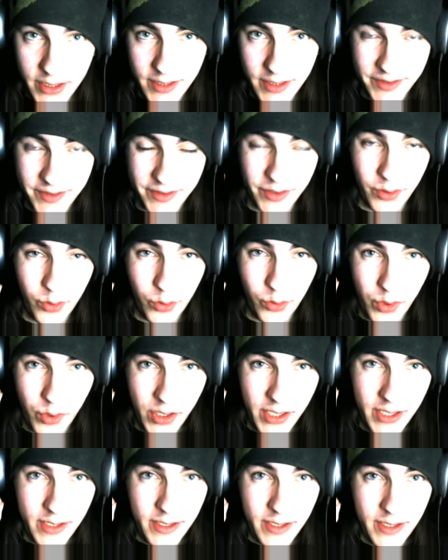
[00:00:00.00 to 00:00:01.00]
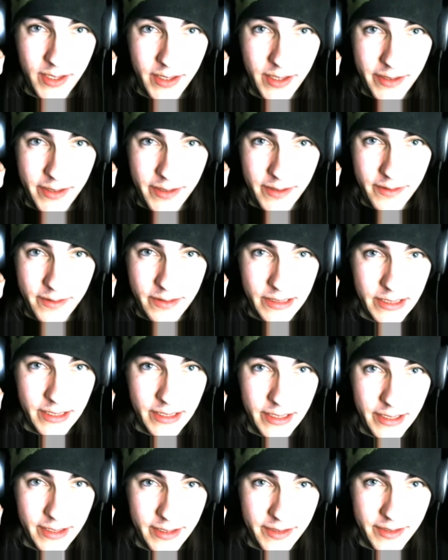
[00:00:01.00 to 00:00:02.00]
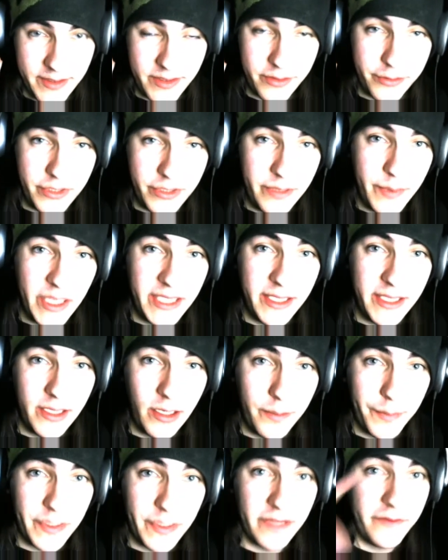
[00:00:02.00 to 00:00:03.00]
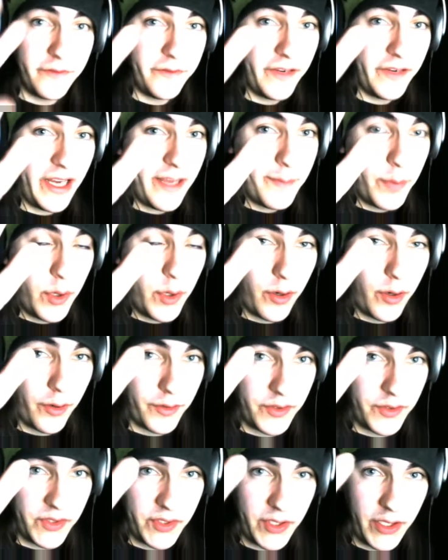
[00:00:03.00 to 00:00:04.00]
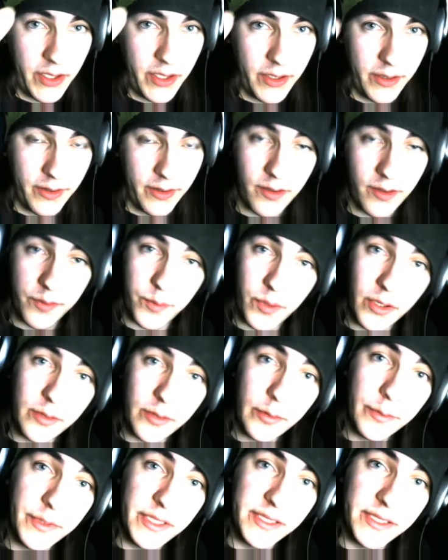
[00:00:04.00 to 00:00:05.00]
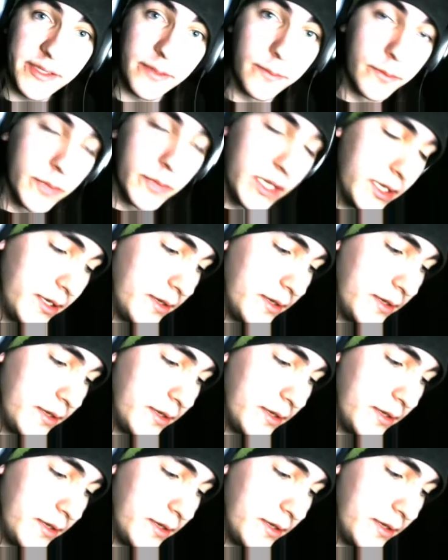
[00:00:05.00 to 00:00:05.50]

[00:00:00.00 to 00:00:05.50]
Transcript: So the stream ended up in five parts. There's probably some